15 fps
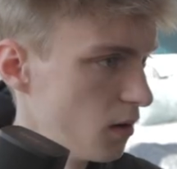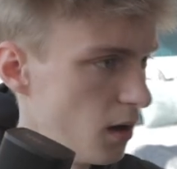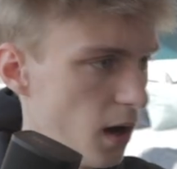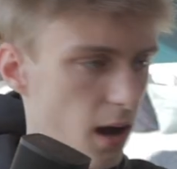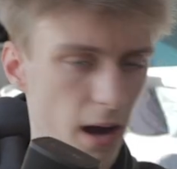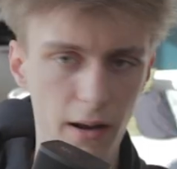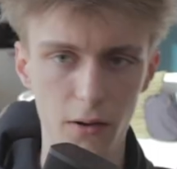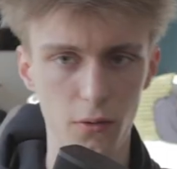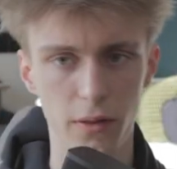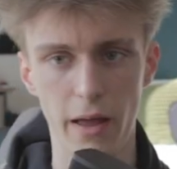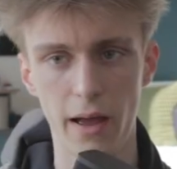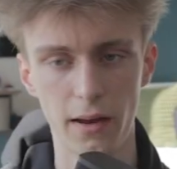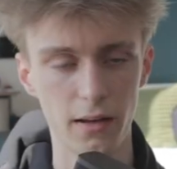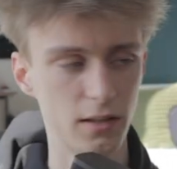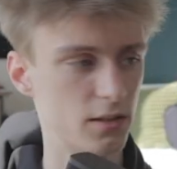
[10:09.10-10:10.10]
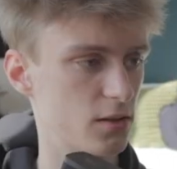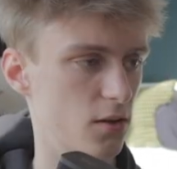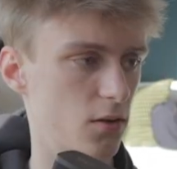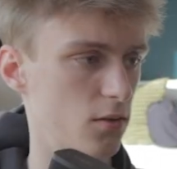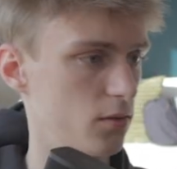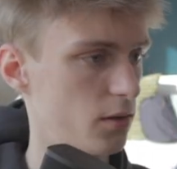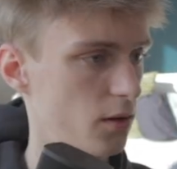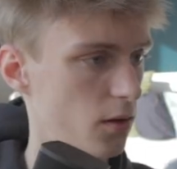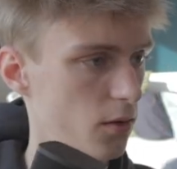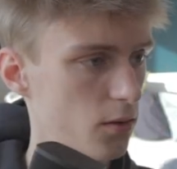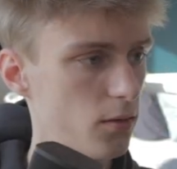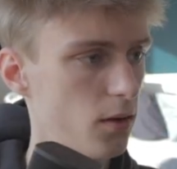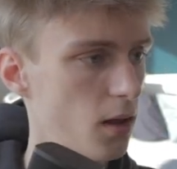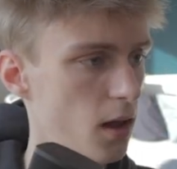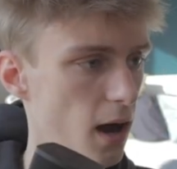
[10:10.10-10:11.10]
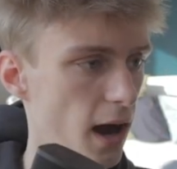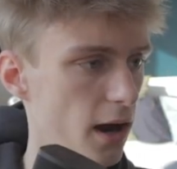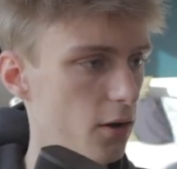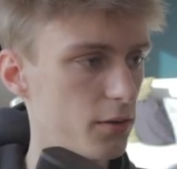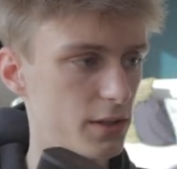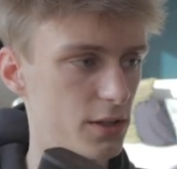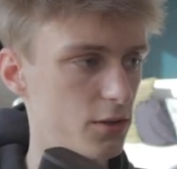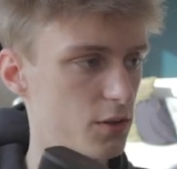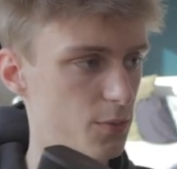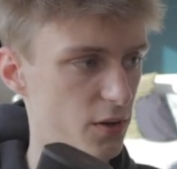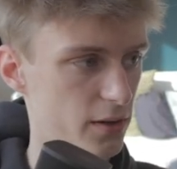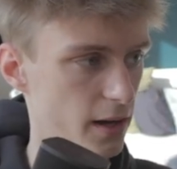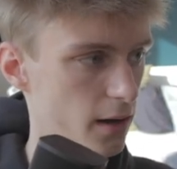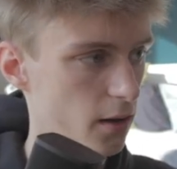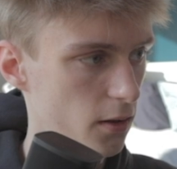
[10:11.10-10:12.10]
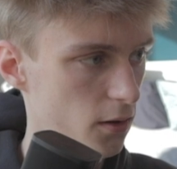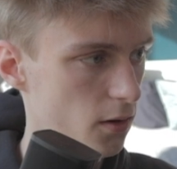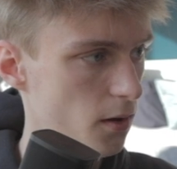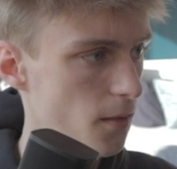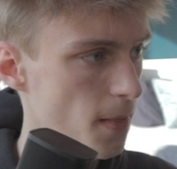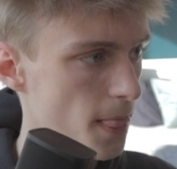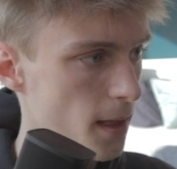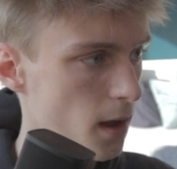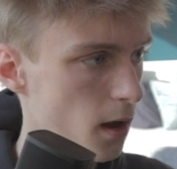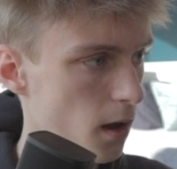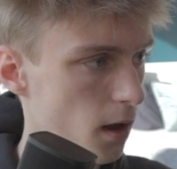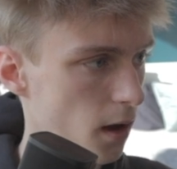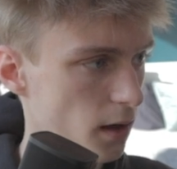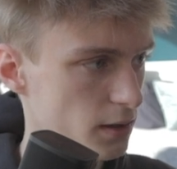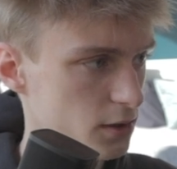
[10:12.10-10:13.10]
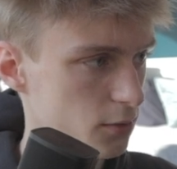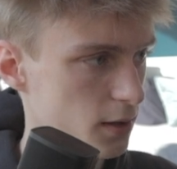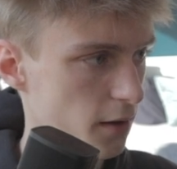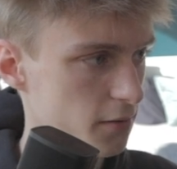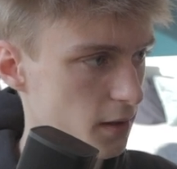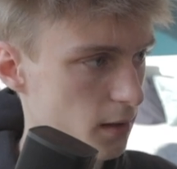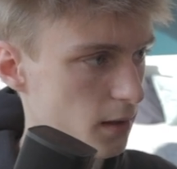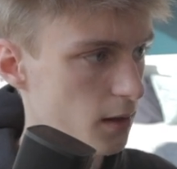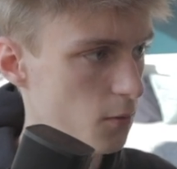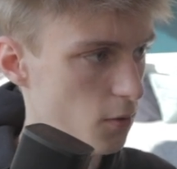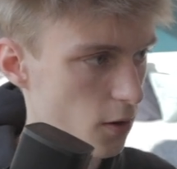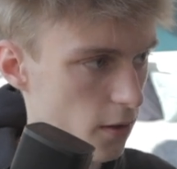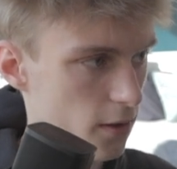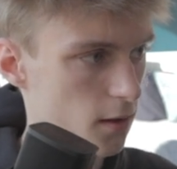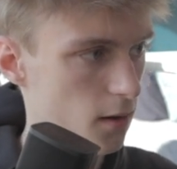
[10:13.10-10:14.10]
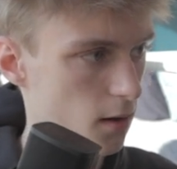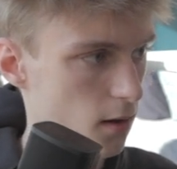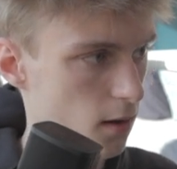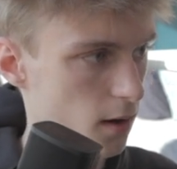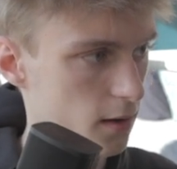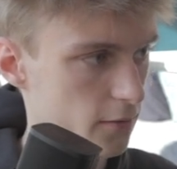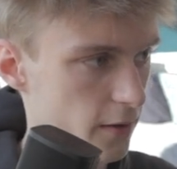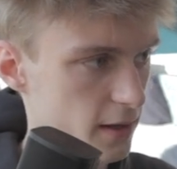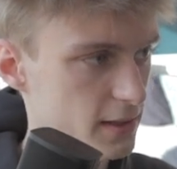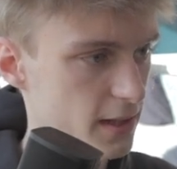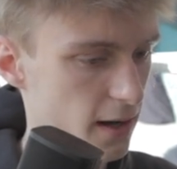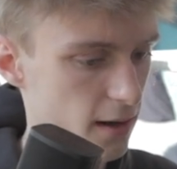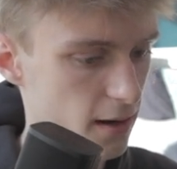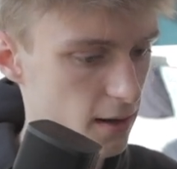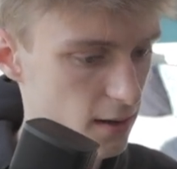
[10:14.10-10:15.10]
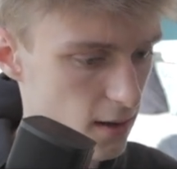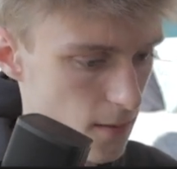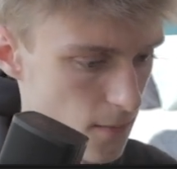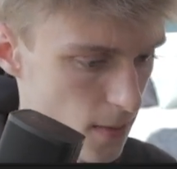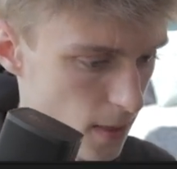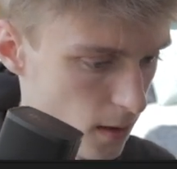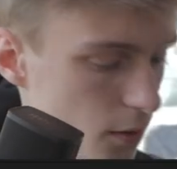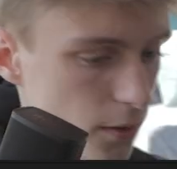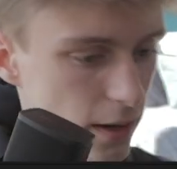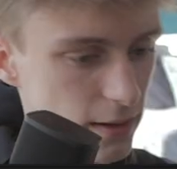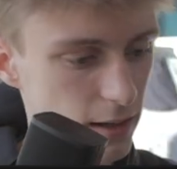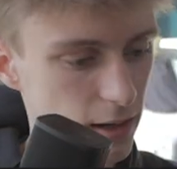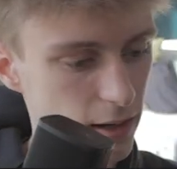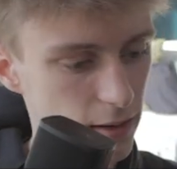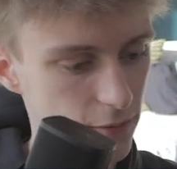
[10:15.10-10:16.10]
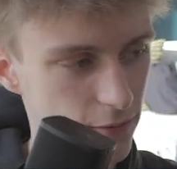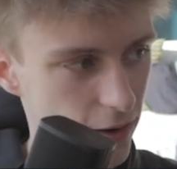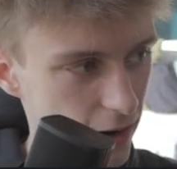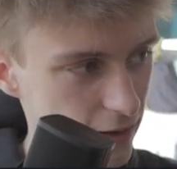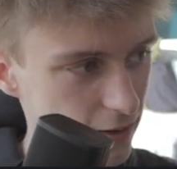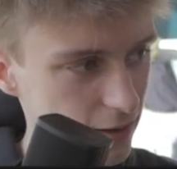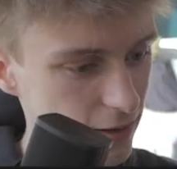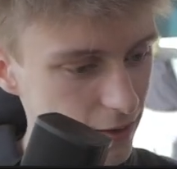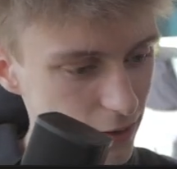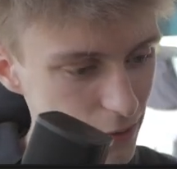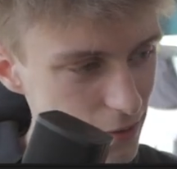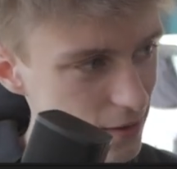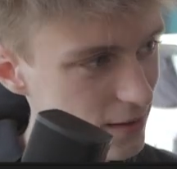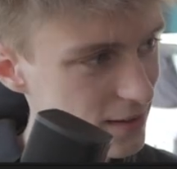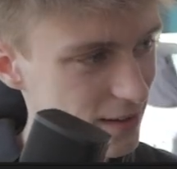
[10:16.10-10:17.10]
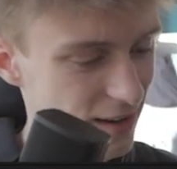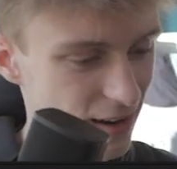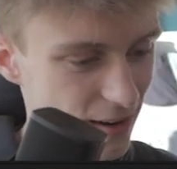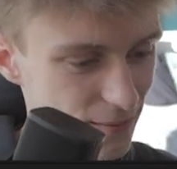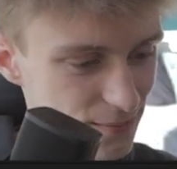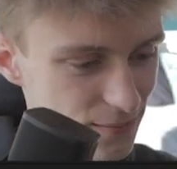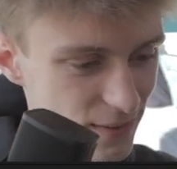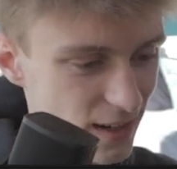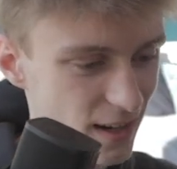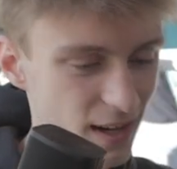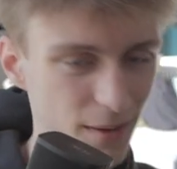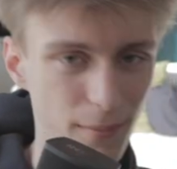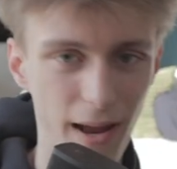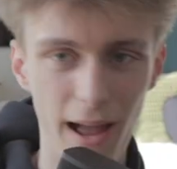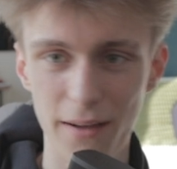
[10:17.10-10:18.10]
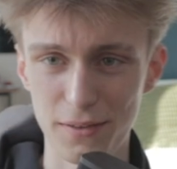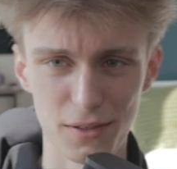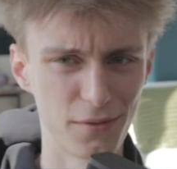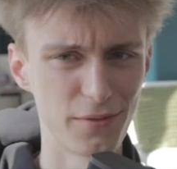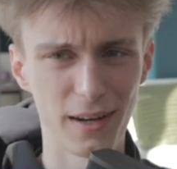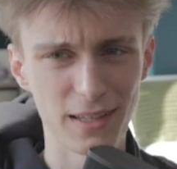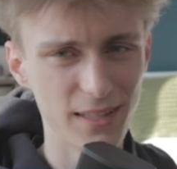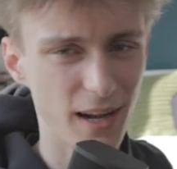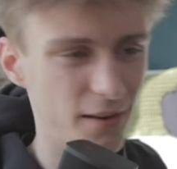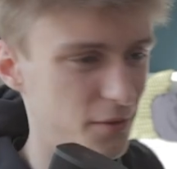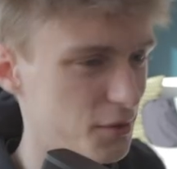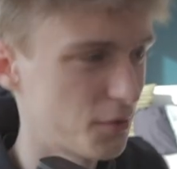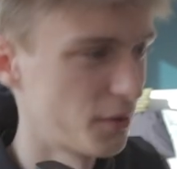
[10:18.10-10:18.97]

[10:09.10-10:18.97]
I don't like it, so, you know, I always use particular, so definitely worth investing in it. All right, it finally loaded. My After Effects kind of